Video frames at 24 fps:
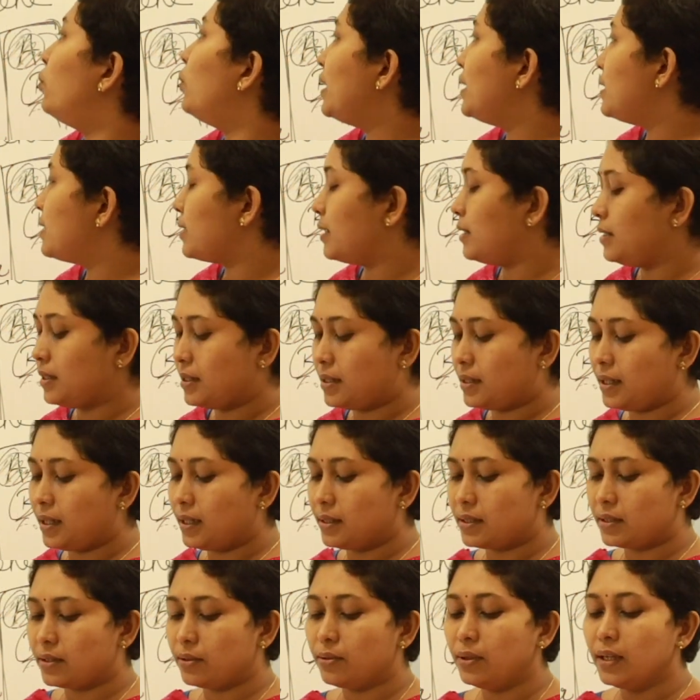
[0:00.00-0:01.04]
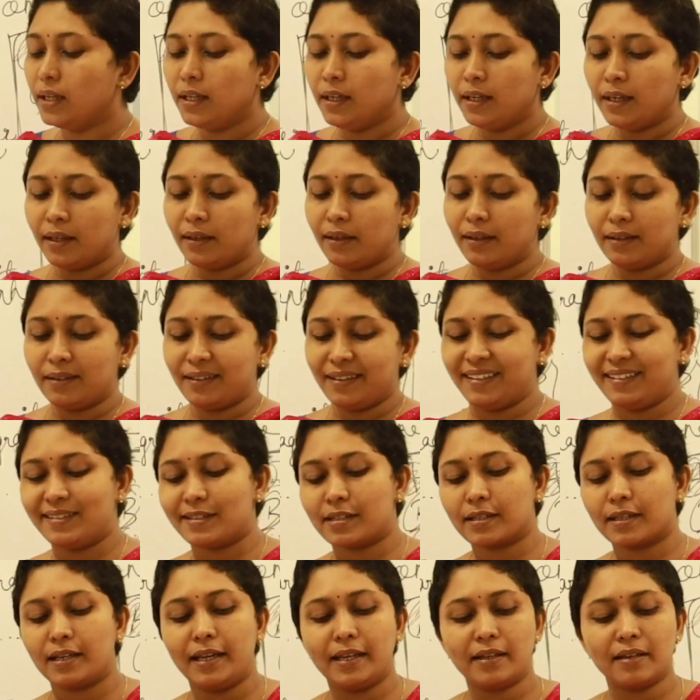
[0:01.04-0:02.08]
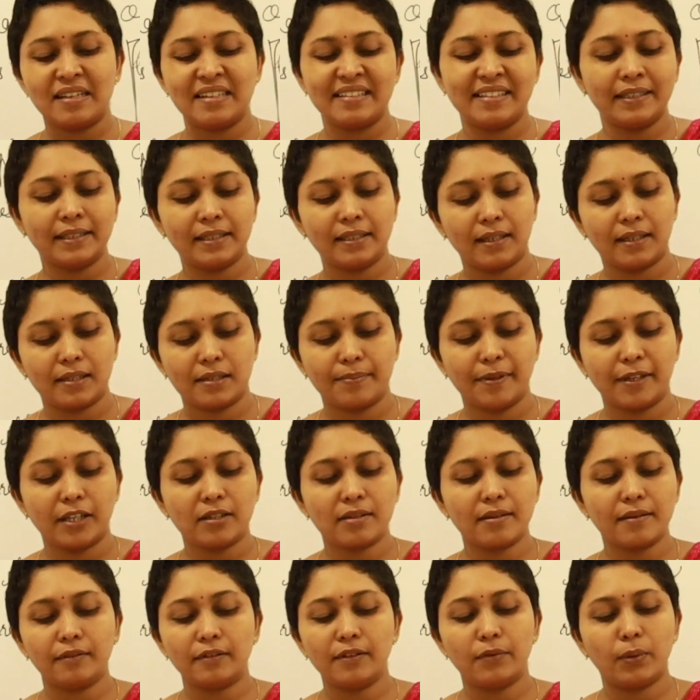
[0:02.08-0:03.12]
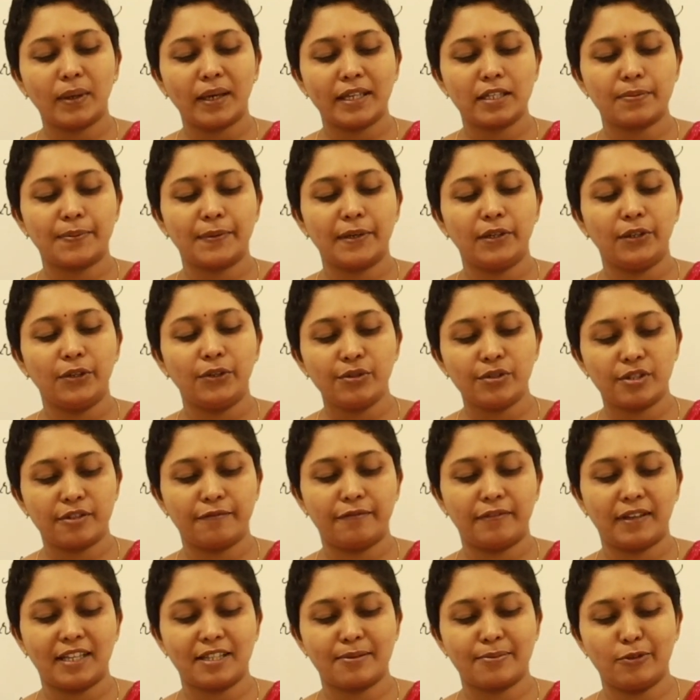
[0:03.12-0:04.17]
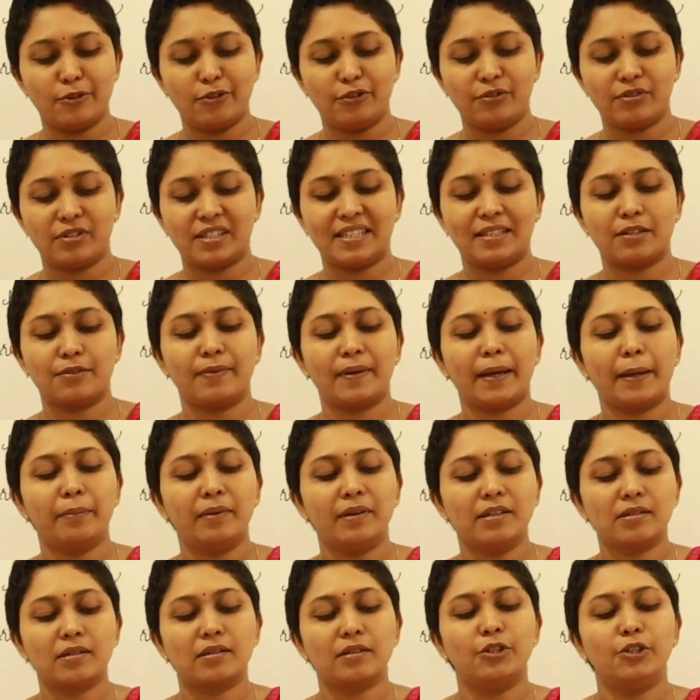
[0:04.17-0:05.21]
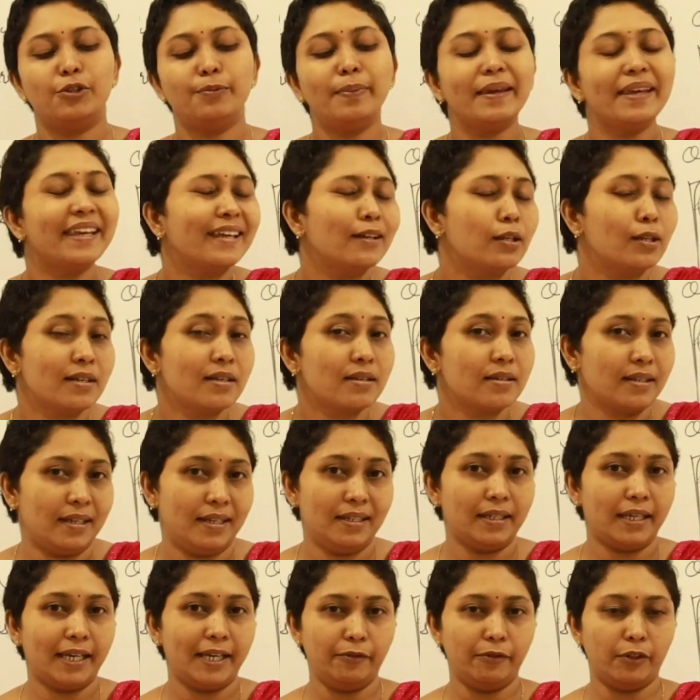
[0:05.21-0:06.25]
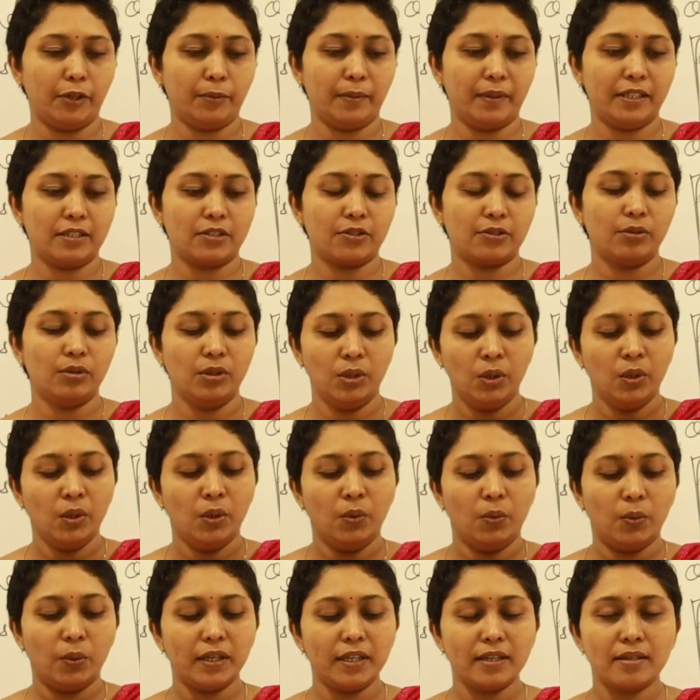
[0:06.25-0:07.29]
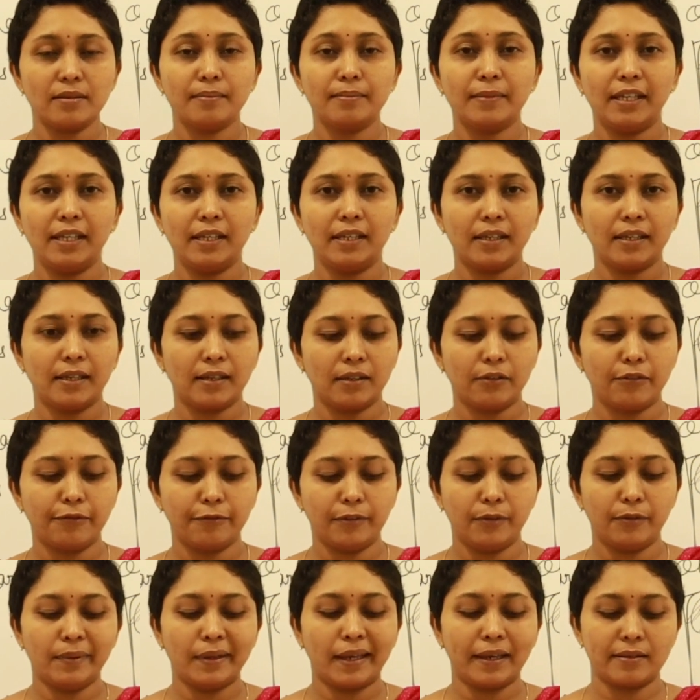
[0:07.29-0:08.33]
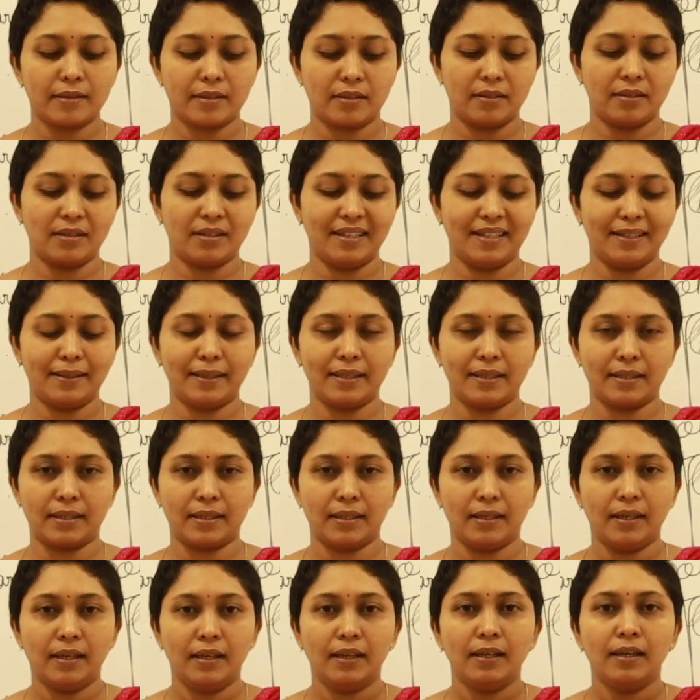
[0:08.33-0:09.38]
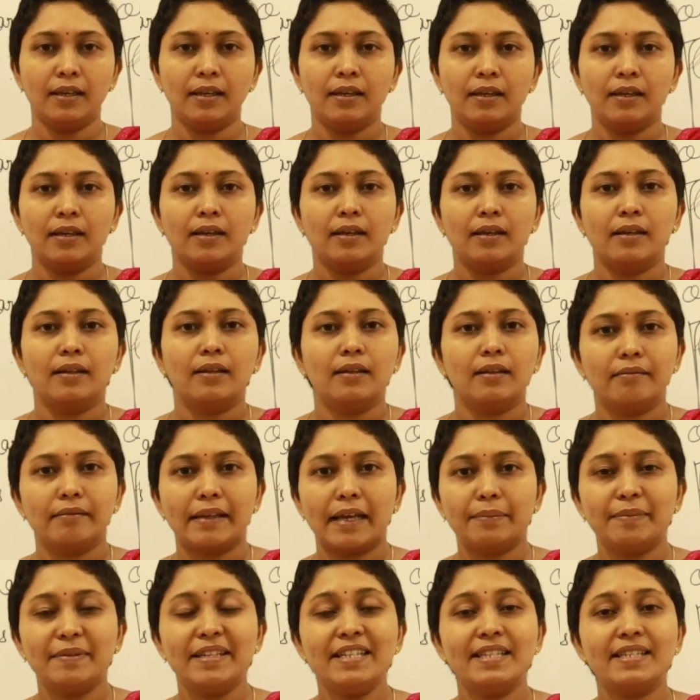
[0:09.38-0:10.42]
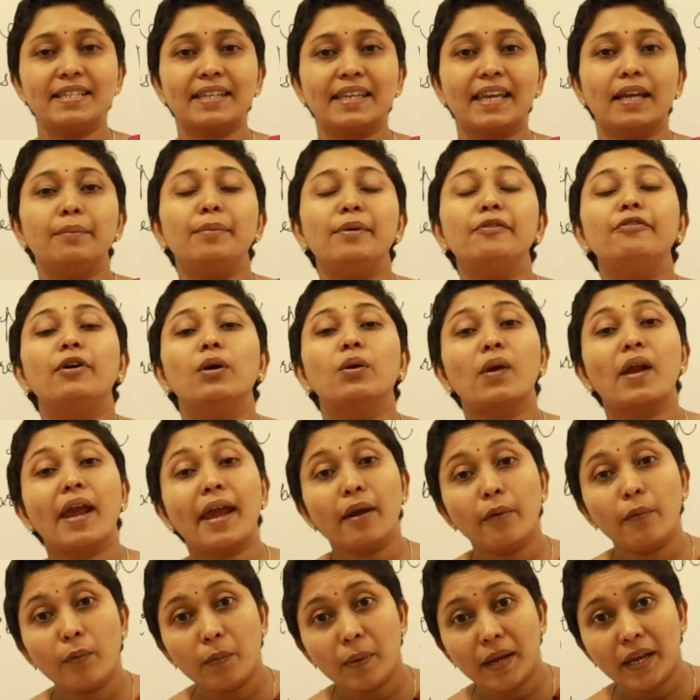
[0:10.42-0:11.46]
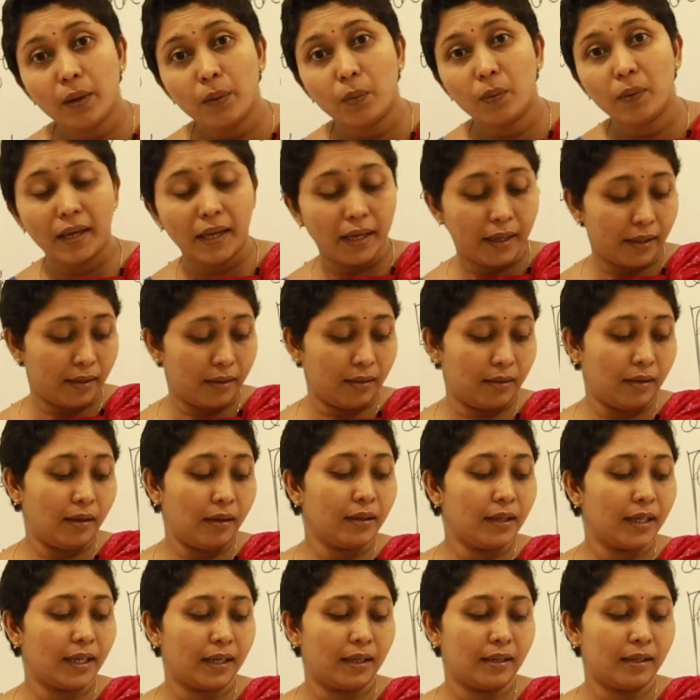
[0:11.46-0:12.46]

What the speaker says: 1 suggests that. So it's clearly written as, because of the widespread use of asbestos, its fibers are ubiquitous in the environment. So what is the meaning of ubiquitous in this? That means can be found everywhere. Okay,